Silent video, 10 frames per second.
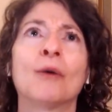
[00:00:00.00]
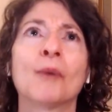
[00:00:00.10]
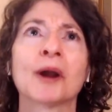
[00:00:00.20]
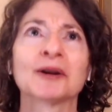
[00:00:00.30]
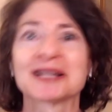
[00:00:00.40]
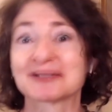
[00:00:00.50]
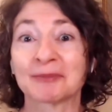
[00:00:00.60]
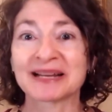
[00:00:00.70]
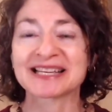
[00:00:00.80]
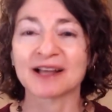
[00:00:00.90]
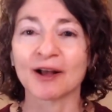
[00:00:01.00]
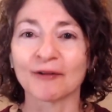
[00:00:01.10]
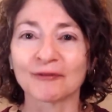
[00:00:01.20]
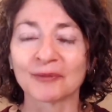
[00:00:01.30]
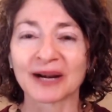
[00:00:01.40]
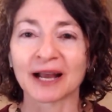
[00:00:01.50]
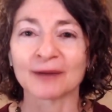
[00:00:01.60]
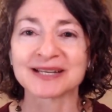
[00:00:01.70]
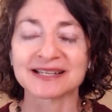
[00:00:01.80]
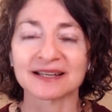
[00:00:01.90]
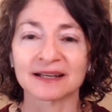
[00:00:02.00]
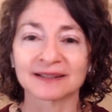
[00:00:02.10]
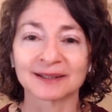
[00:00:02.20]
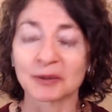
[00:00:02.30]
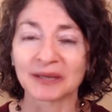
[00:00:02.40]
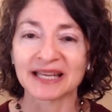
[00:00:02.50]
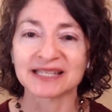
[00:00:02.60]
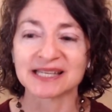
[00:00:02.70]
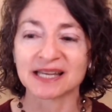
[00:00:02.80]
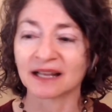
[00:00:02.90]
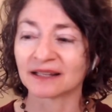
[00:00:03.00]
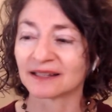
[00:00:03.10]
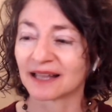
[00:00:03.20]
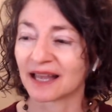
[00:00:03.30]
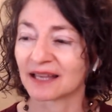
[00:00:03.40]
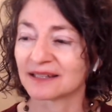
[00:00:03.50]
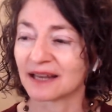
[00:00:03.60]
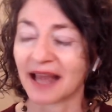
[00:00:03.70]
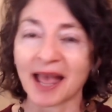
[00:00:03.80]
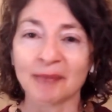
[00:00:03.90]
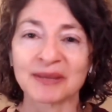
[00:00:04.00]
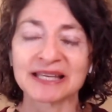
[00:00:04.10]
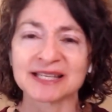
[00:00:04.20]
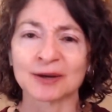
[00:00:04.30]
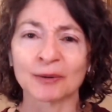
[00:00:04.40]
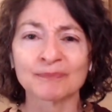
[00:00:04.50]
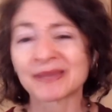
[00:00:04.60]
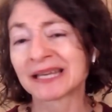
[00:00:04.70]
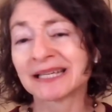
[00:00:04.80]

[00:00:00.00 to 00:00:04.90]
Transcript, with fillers: awareness for myself when I was uh, lonely and single and unhappy. So,